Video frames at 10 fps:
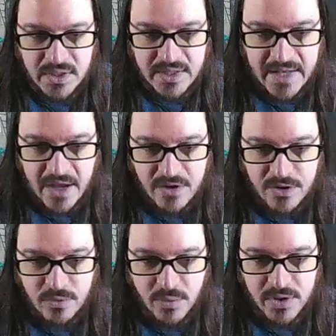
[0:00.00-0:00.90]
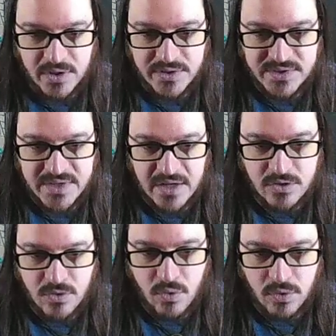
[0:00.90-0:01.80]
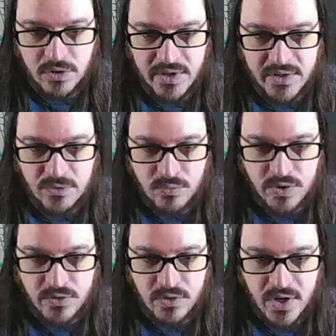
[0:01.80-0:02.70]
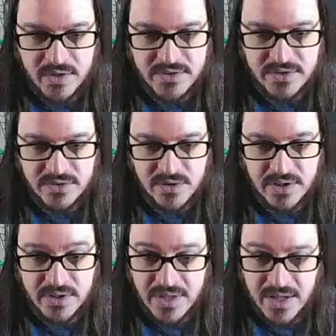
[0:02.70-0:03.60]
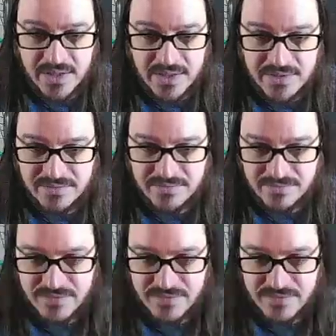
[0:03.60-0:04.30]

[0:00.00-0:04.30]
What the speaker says: Now you're going to want to stay in a corner and then run across the screen and not get the